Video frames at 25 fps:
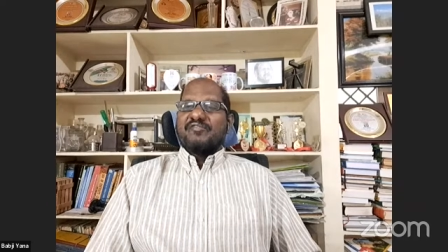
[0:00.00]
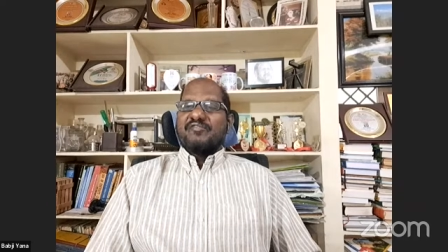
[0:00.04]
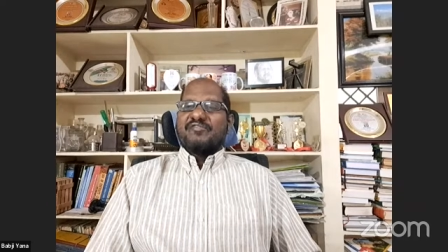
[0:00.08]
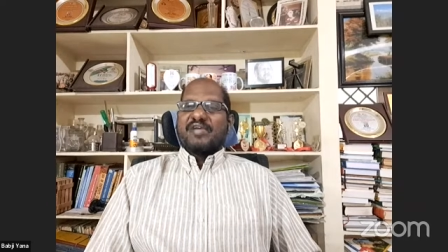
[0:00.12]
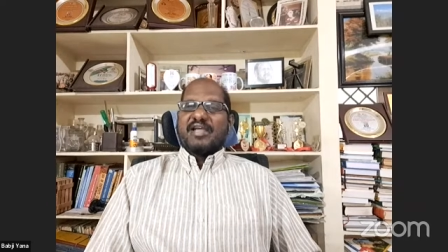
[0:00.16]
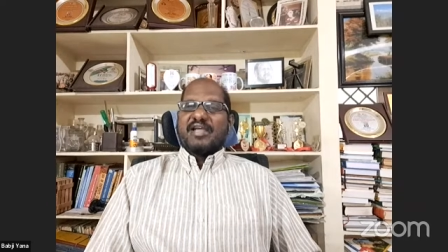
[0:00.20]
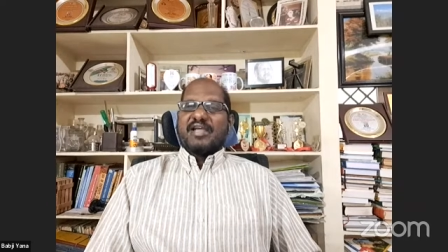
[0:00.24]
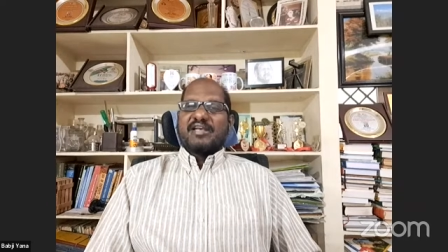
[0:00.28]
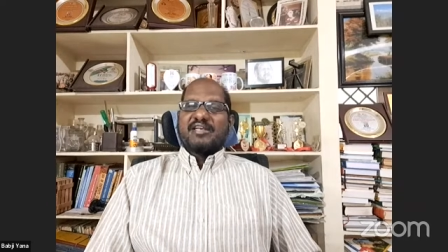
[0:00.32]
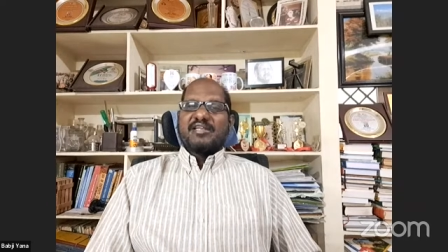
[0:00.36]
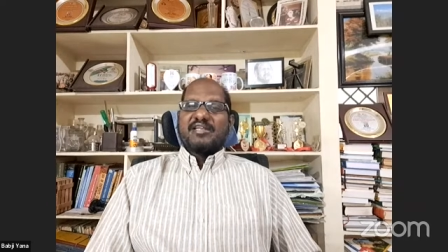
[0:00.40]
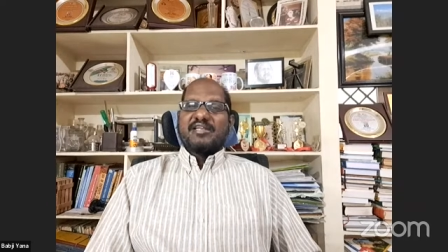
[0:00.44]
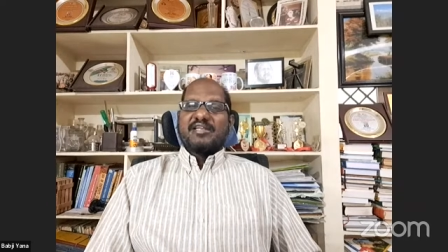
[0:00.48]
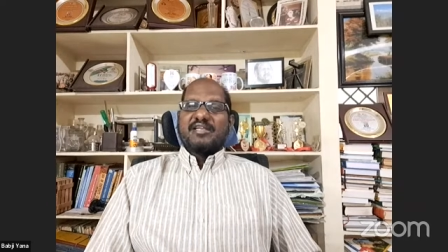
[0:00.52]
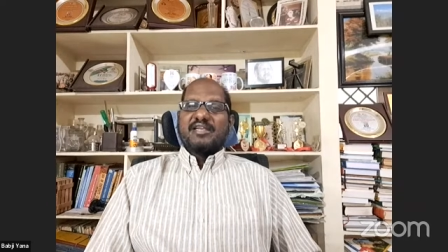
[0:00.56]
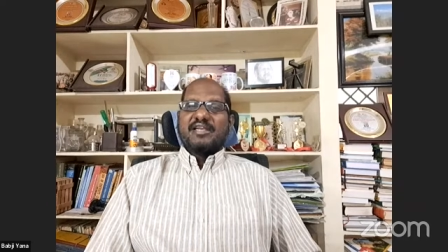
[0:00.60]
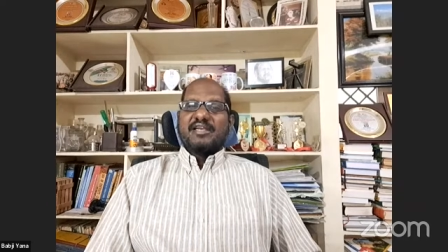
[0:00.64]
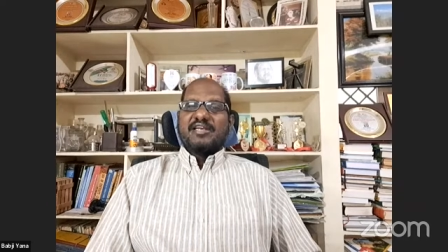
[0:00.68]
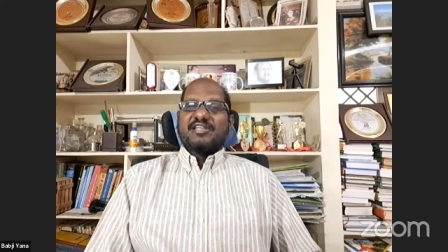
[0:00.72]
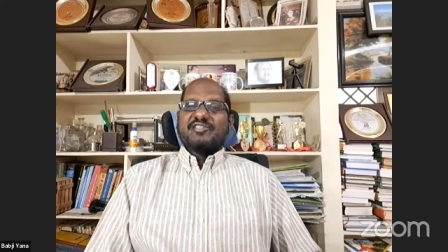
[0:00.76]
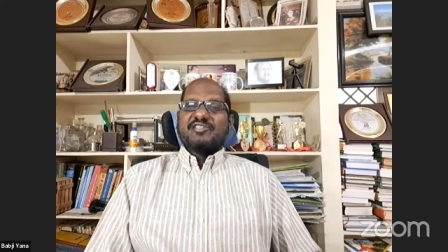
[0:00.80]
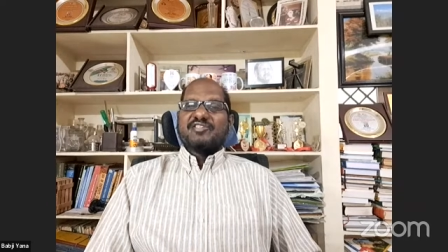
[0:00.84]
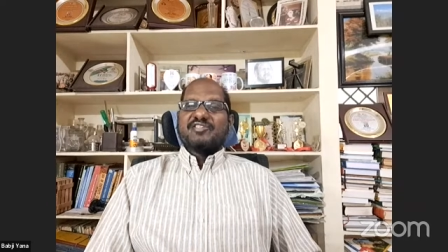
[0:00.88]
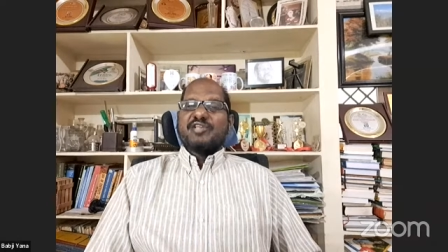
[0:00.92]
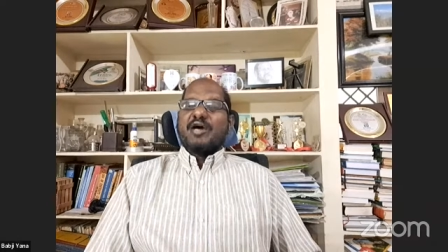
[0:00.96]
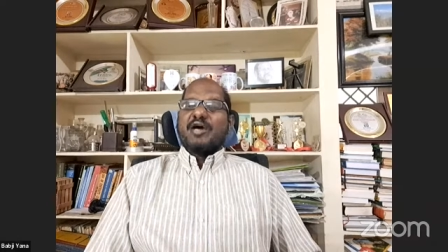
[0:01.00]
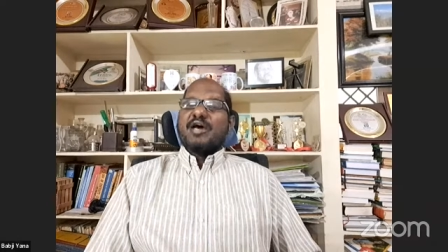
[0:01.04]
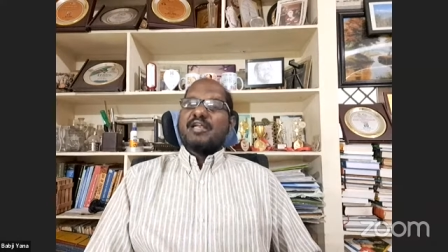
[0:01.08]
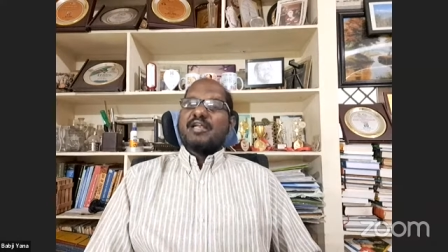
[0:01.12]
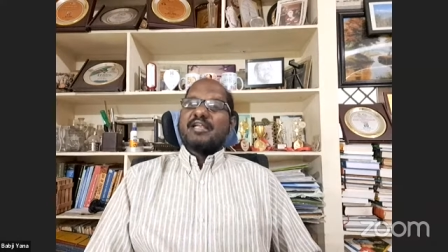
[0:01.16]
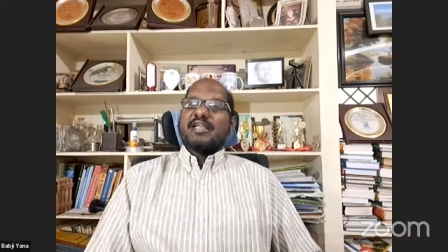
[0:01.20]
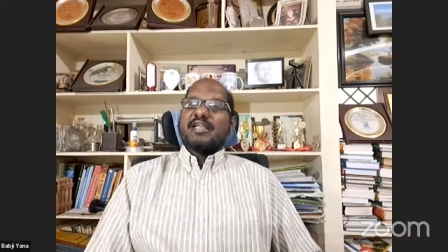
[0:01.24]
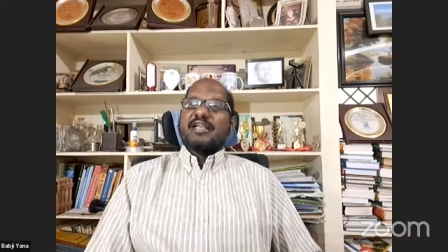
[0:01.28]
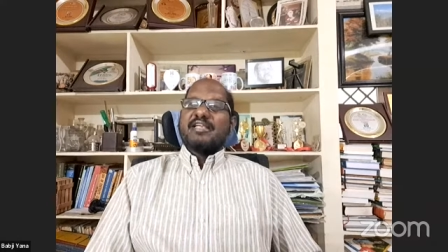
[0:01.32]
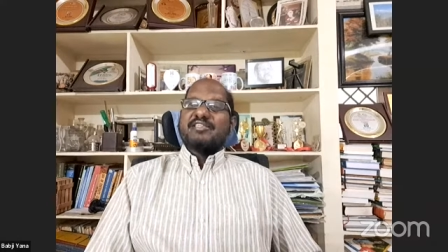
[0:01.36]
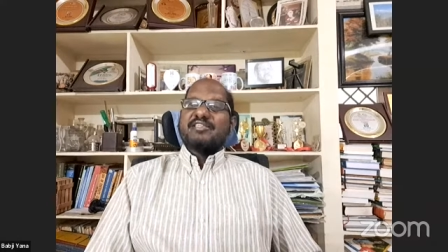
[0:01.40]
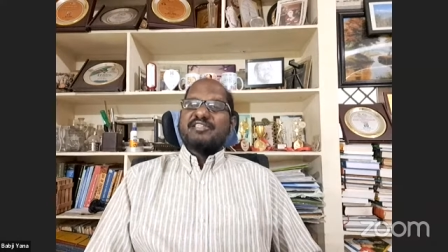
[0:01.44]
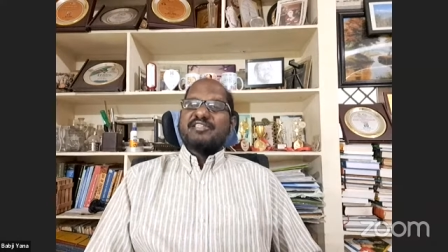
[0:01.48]
In fact, it is the
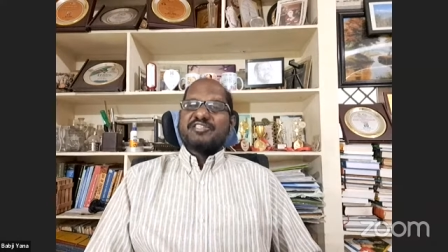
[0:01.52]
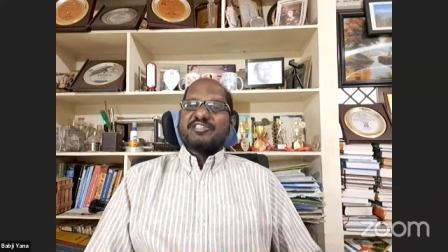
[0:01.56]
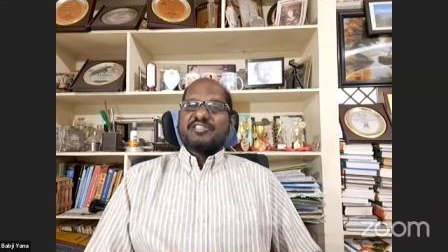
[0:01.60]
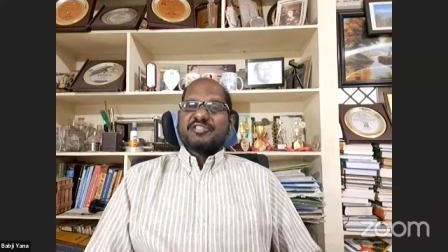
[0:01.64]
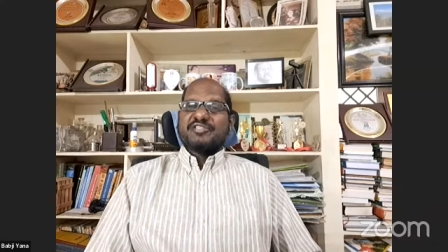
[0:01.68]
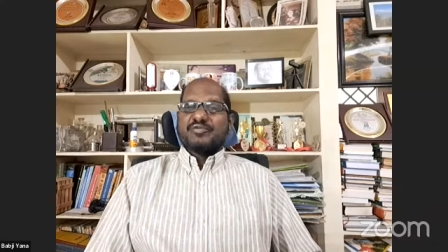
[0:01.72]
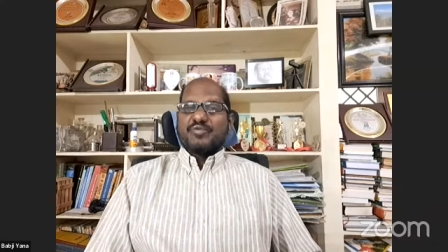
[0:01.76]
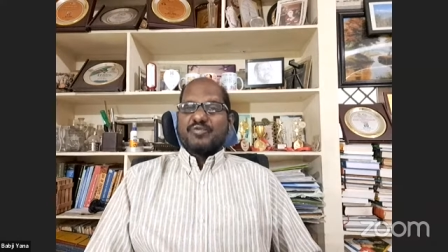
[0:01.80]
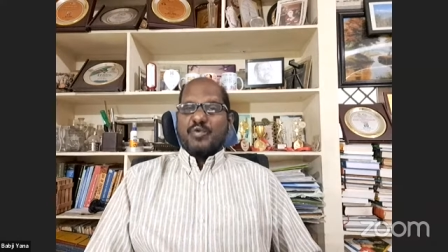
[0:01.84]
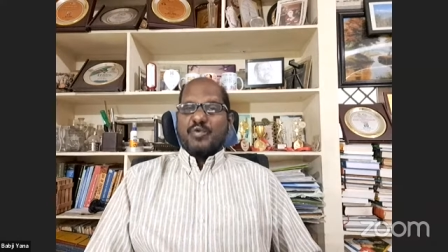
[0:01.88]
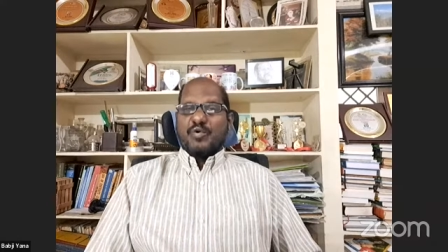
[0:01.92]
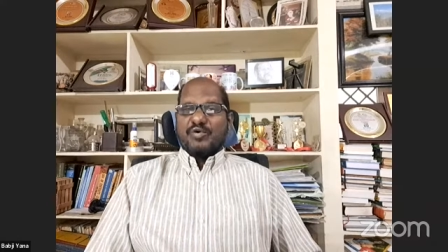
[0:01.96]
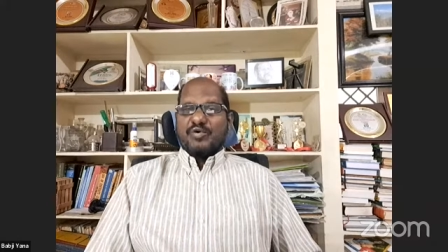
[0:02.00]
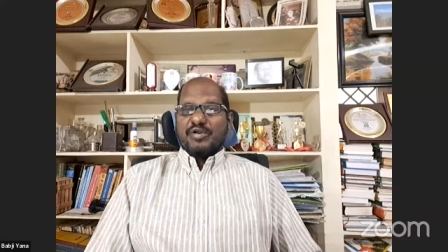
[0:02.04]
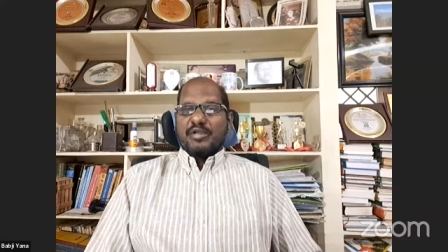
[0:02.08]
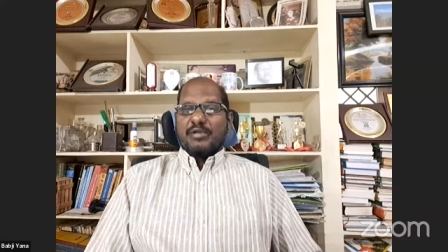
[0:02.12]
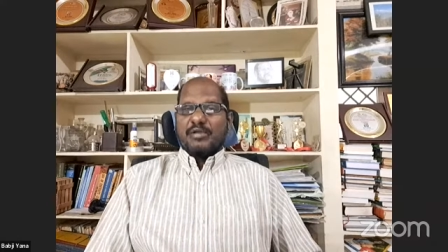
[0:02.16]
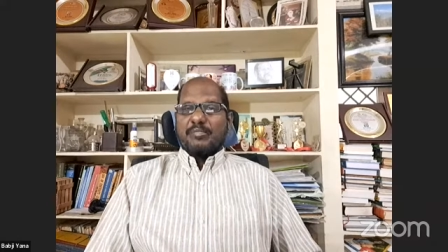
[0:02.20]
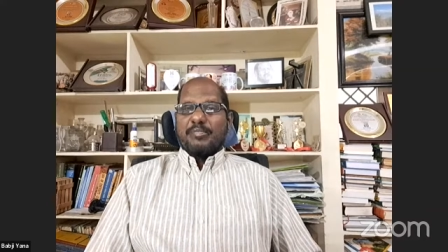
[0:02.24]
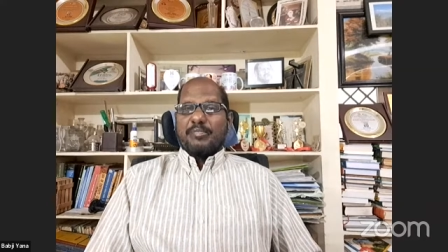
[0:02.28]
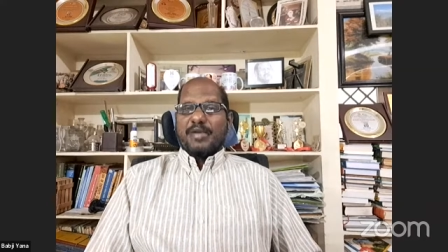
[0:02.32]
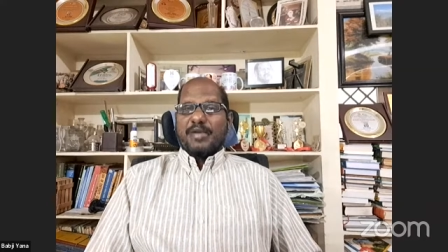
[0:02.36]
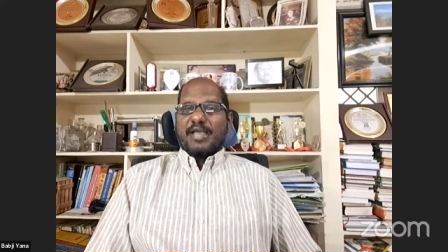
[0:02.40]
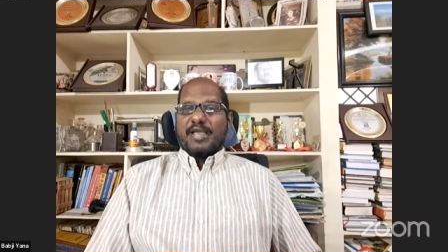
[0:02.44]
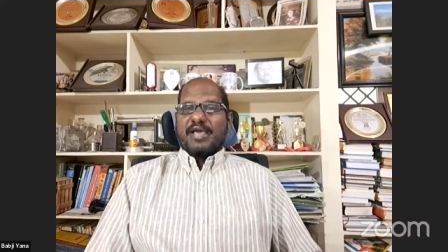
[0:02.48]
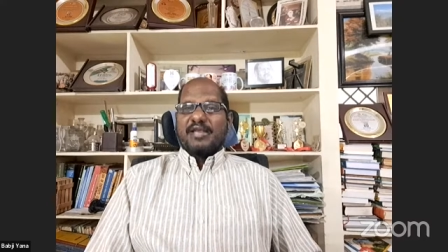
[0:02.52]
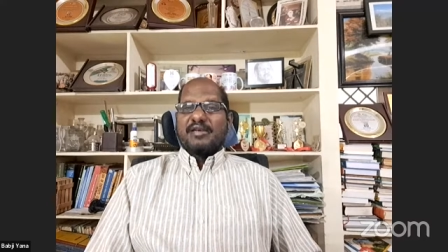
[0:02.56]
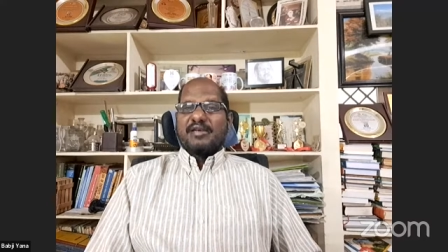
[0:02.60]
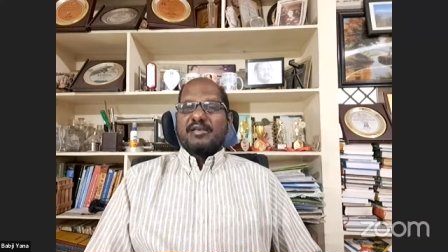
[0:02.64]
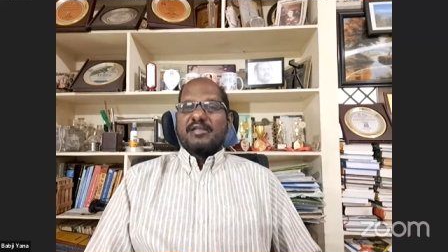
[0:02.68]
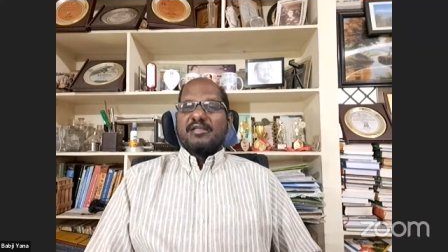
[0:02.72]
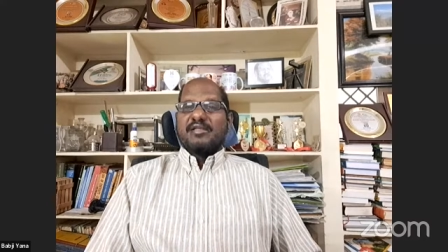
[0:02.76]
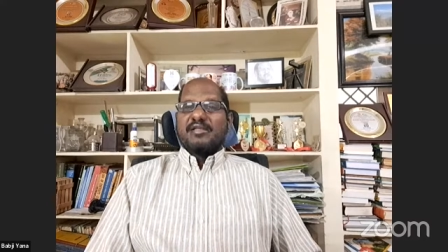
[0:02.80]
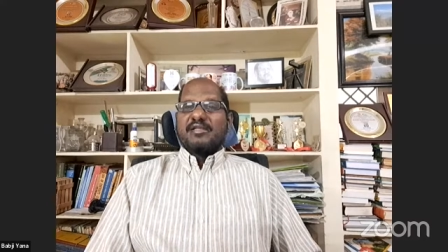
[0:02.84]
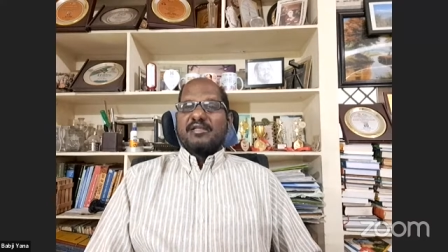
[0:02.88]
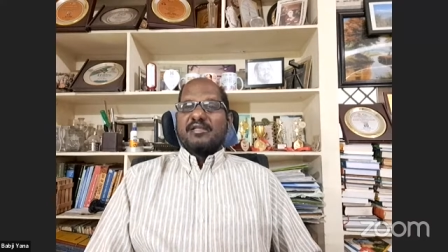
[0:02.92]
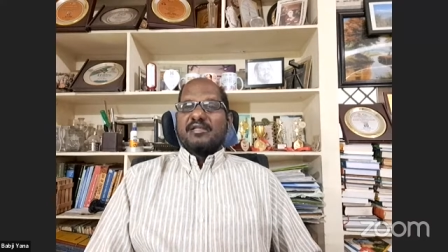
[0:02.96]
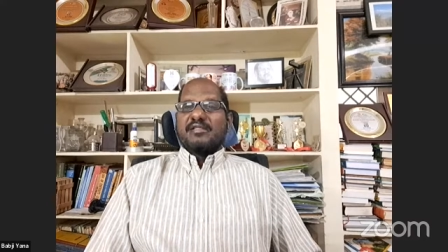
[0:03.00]
organization's overall plan